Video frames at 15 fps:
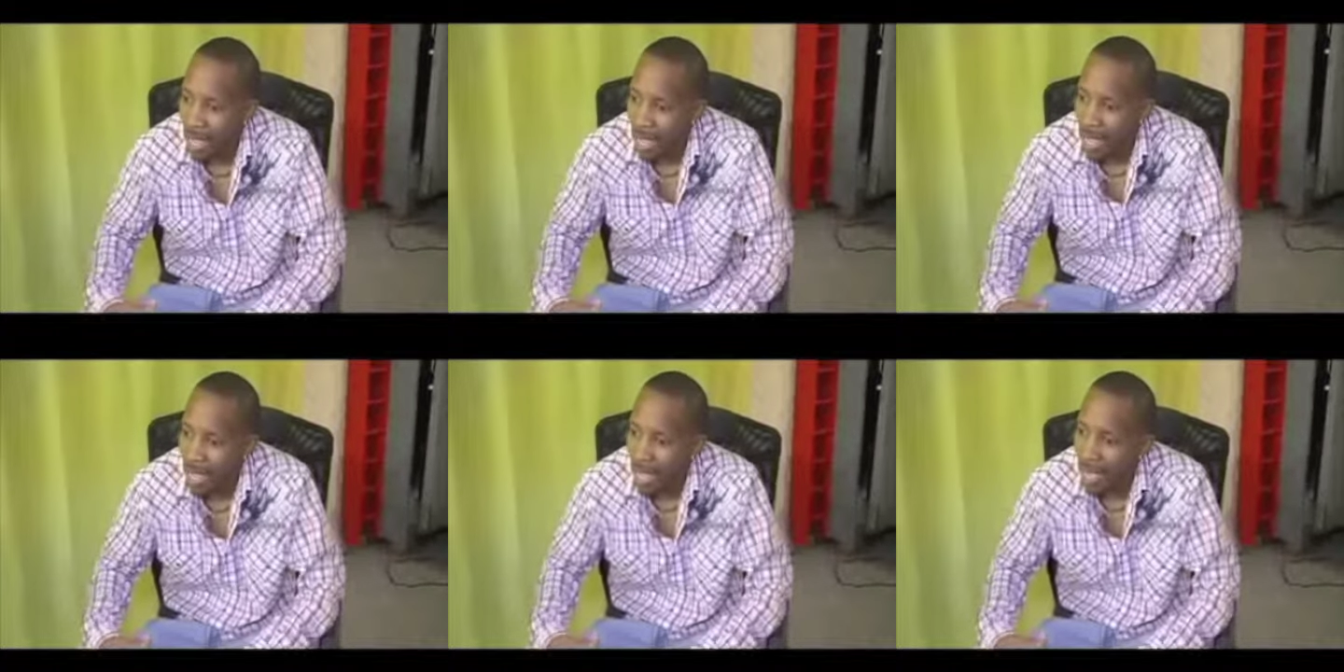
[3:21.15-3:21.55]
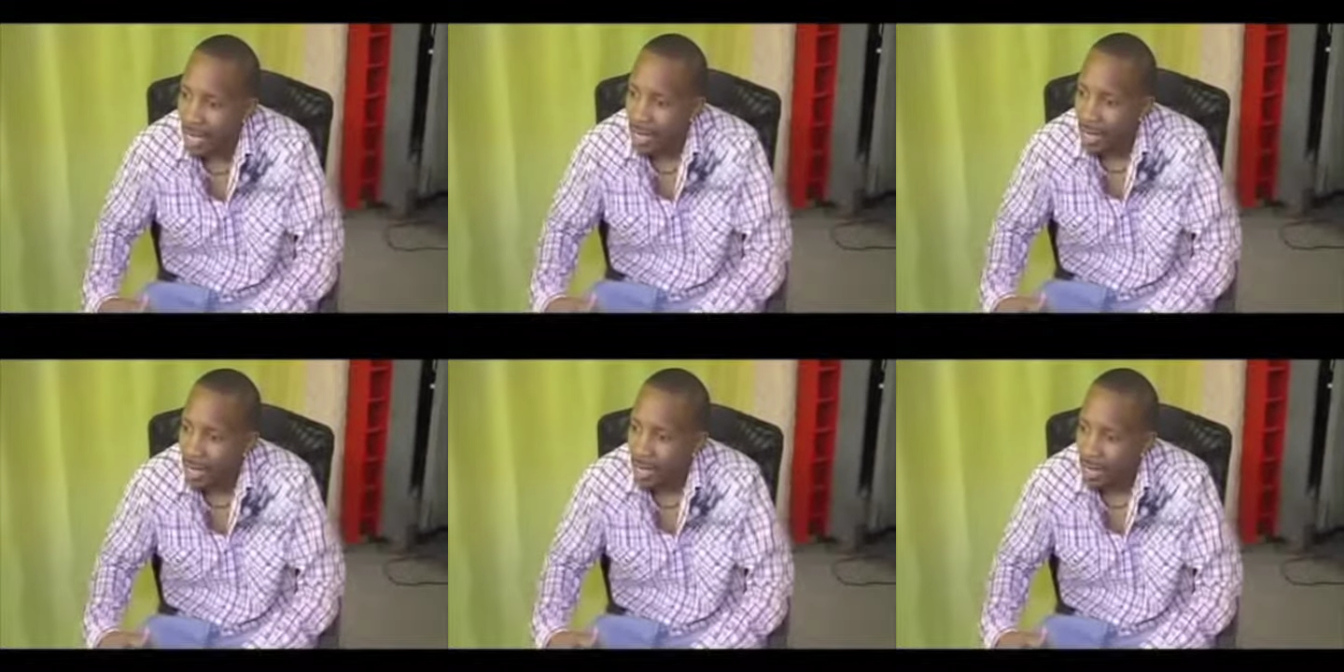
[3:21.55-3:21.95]

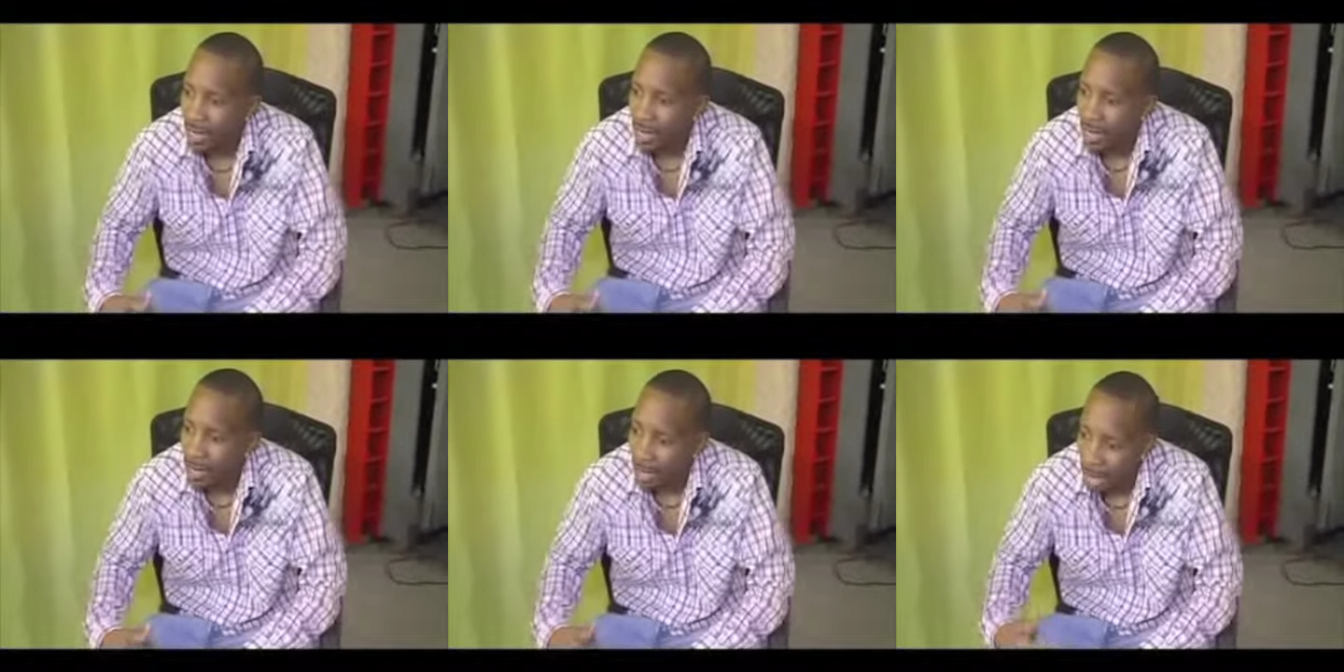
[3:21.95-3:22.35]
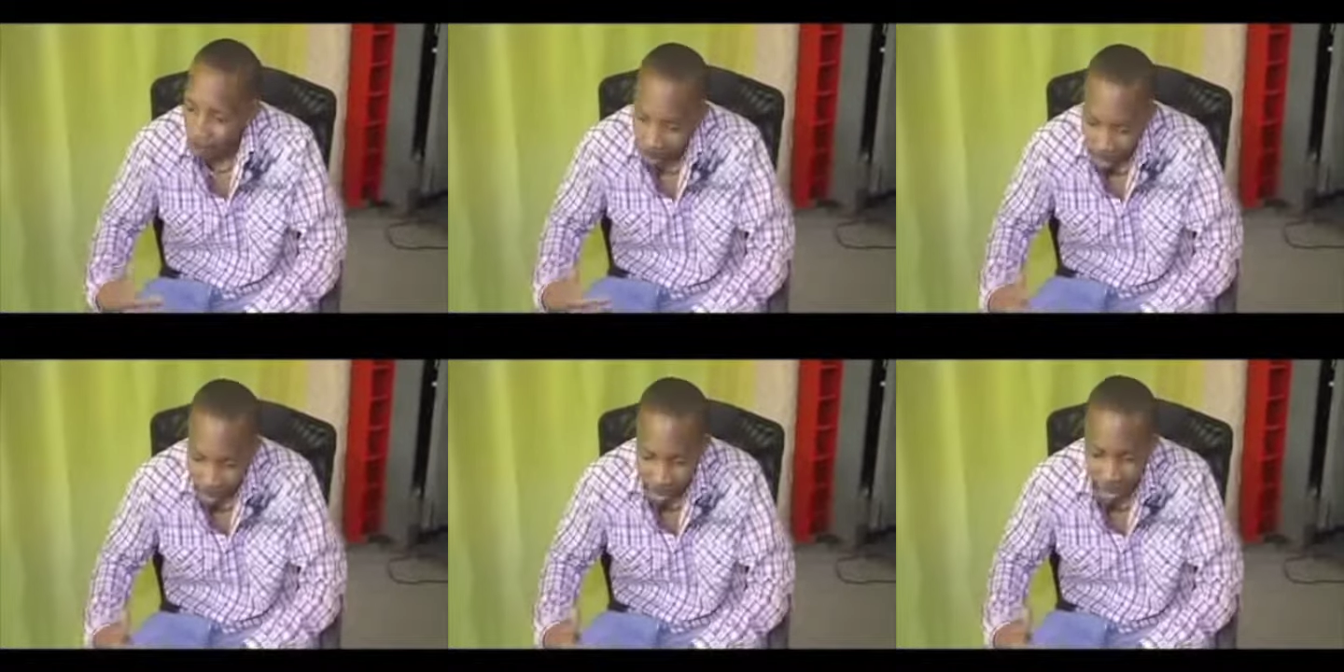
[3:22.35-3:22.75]
And I
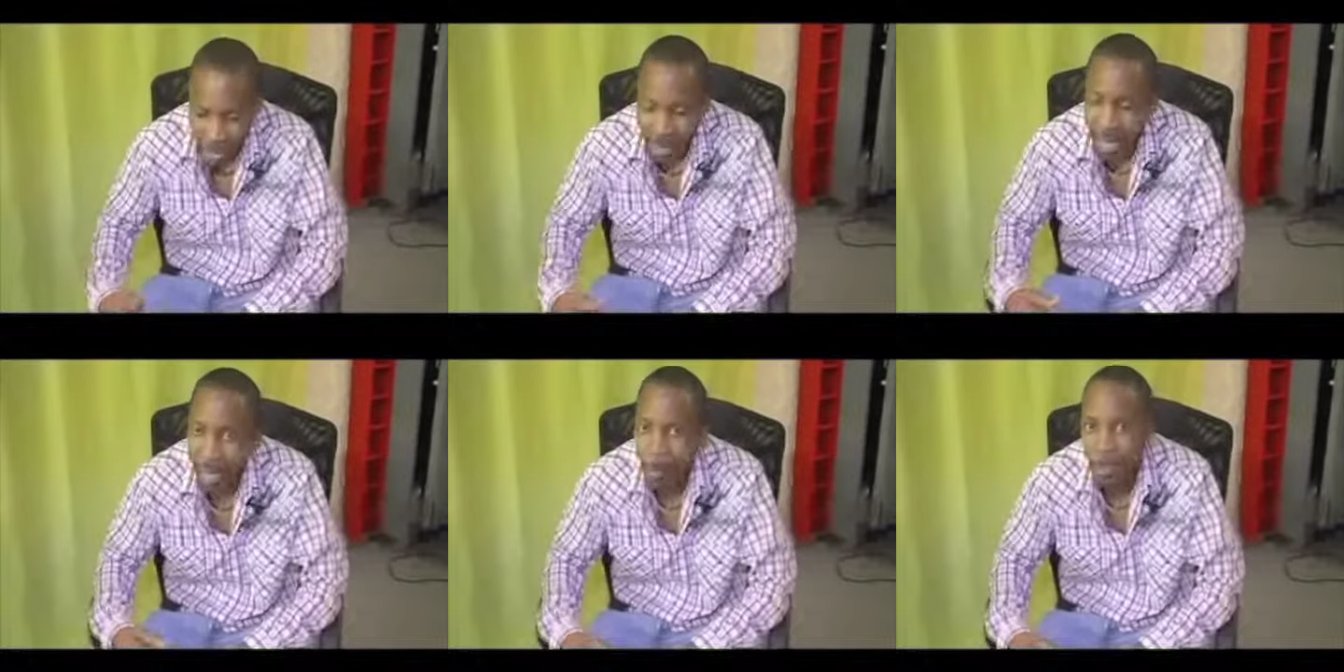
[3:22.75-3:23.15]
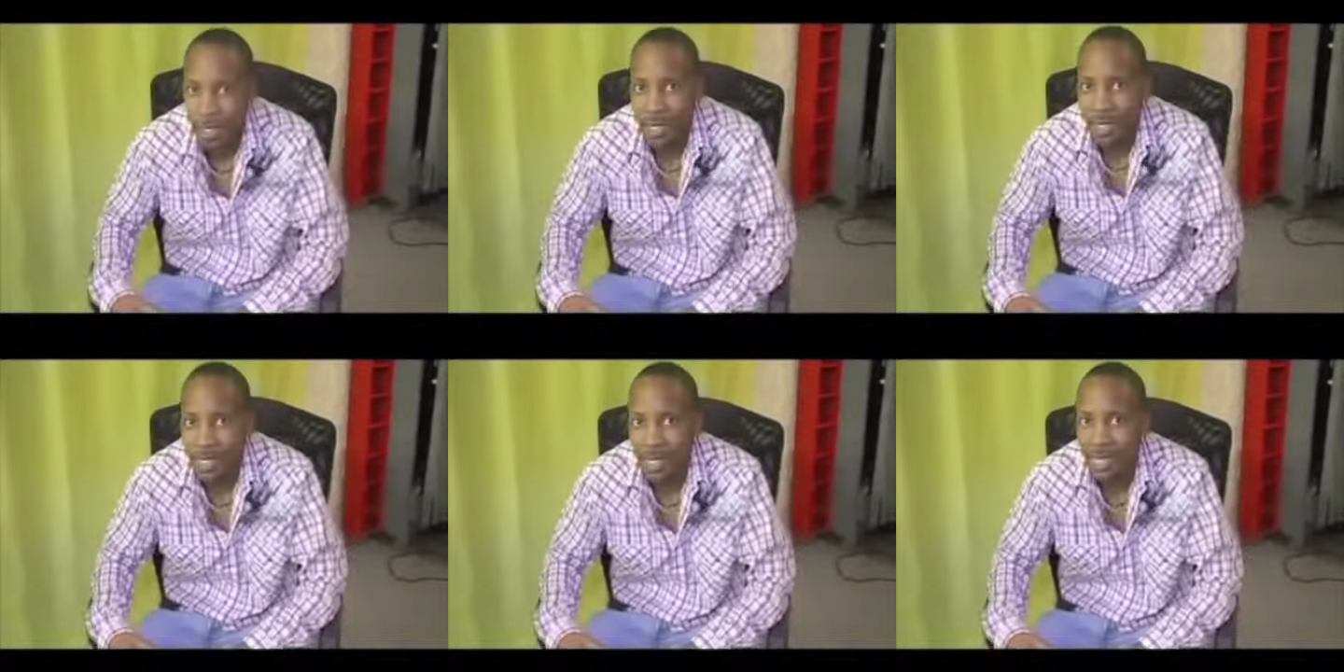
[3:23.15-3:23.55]
was like, I like what
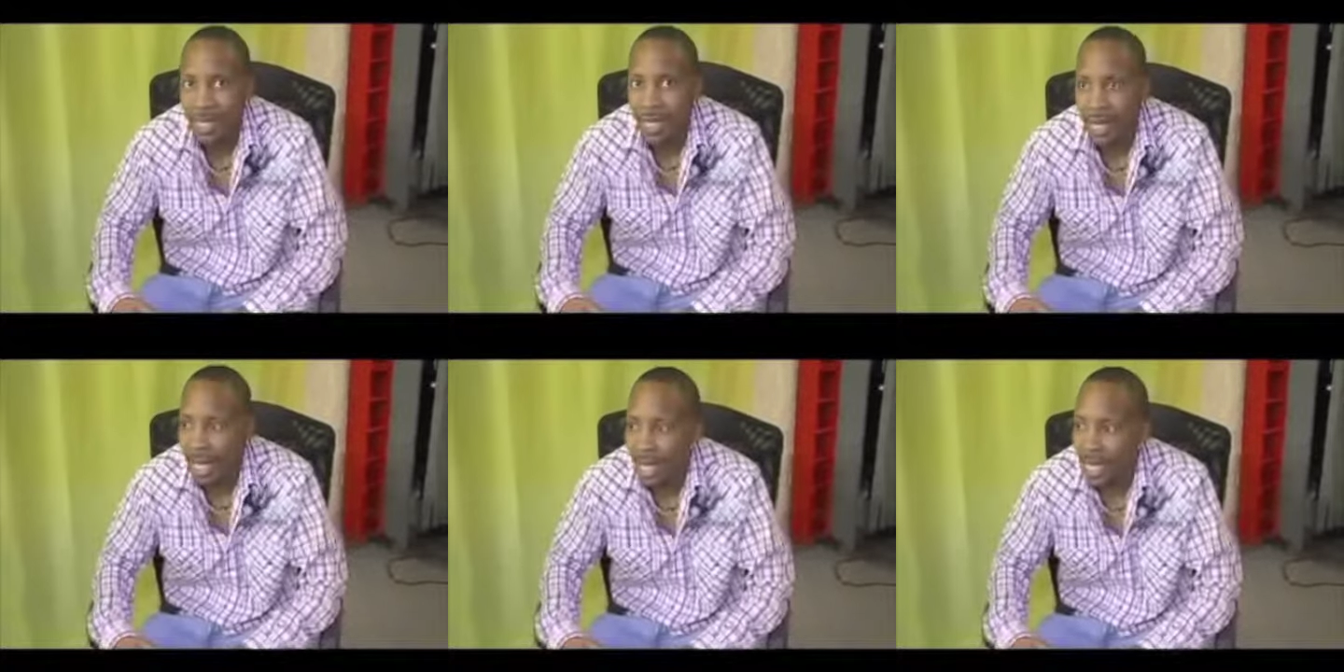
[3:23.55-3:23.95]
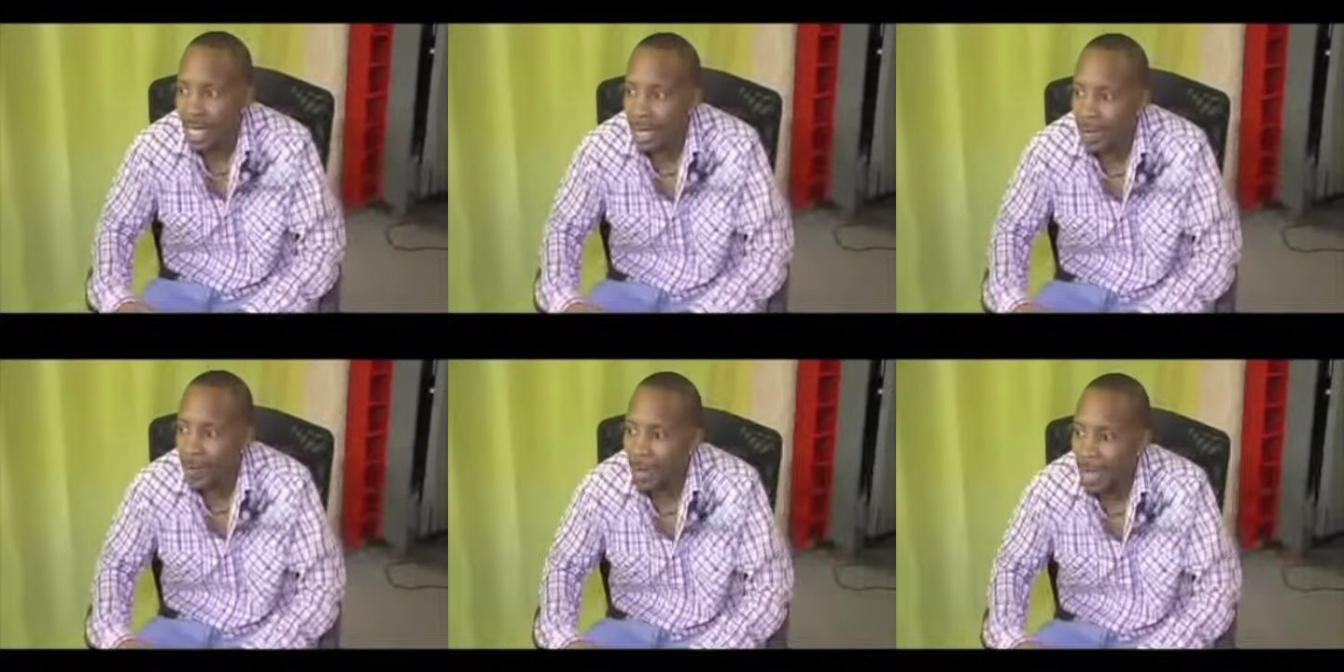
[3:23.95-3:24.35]
he says, I like
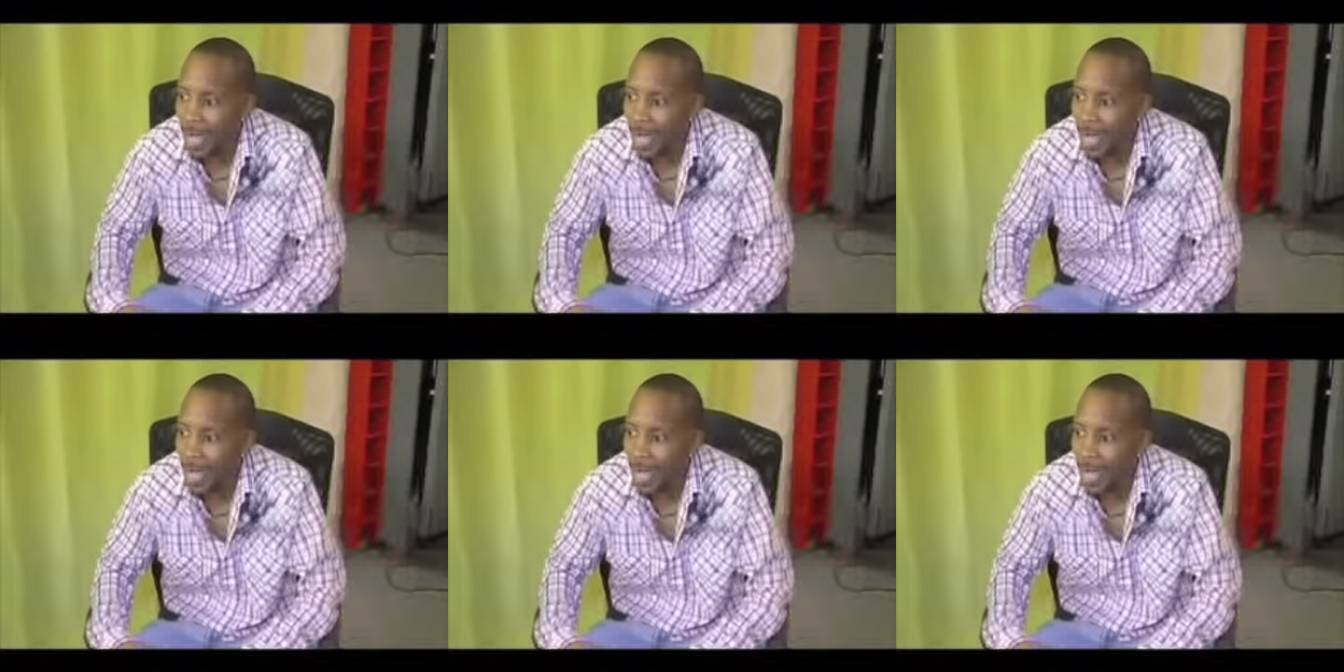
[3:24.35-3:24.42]
him,